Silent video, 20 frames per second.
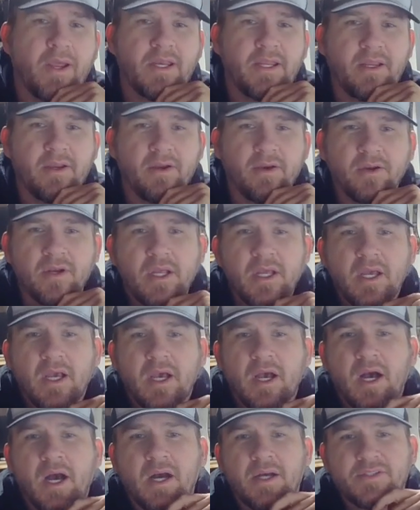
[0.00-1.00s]
here.
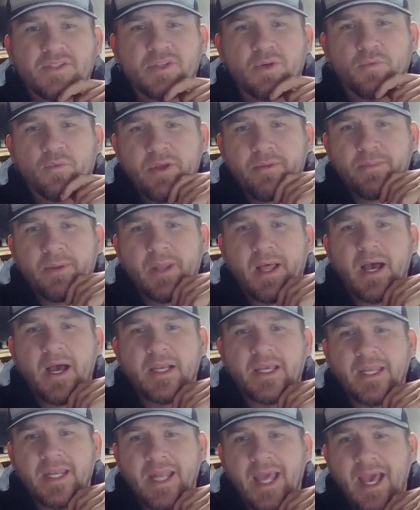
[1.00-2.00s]
It's a
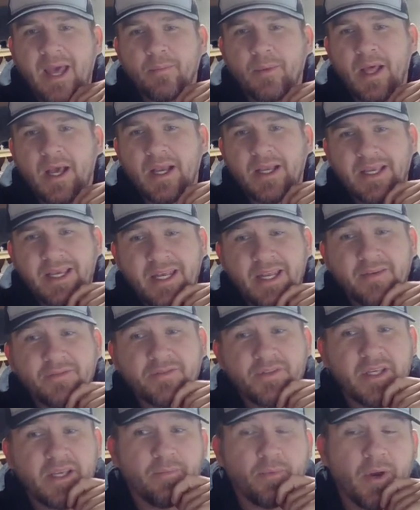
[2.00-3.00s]
reblock and ad block
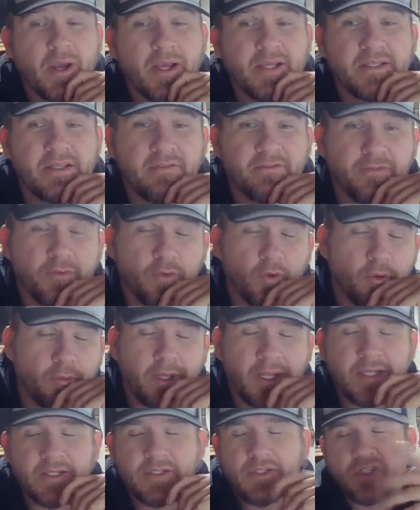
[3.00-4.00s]
NFT pricing floor
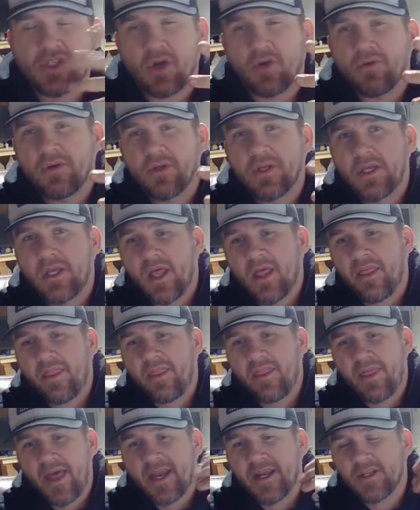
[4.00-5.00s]
plan. So
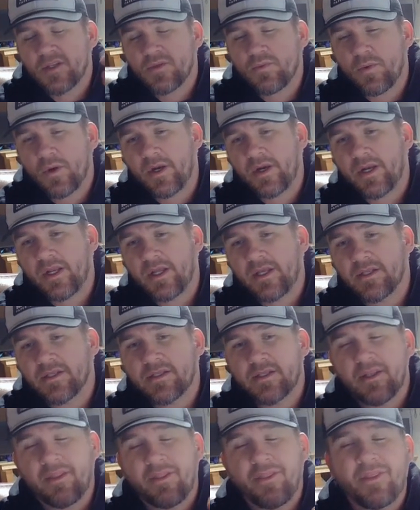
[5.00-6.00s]
that is what it
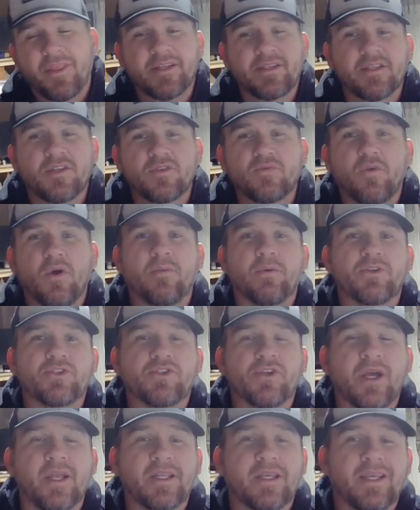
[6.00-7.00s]
is. This is what we're
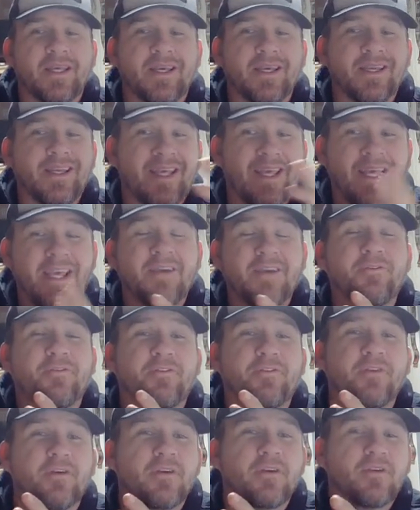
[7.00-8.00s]
trying to get. If
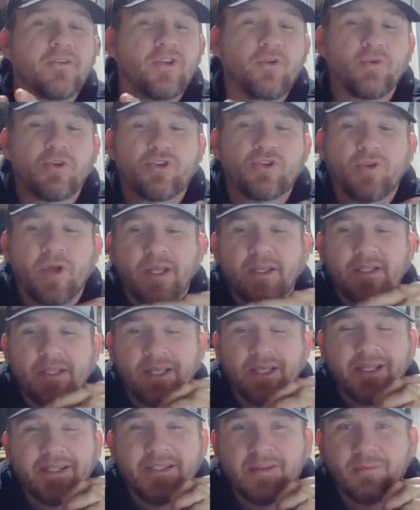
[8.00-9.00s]
you were trying to
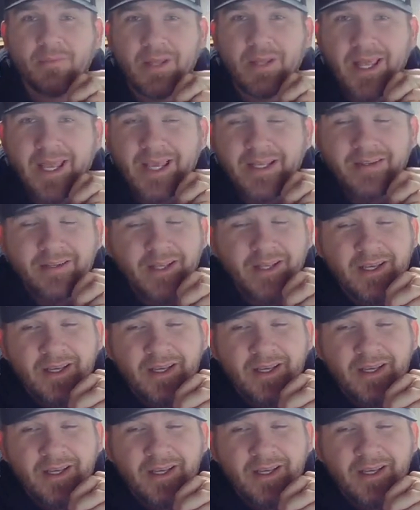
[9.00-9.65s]
get some land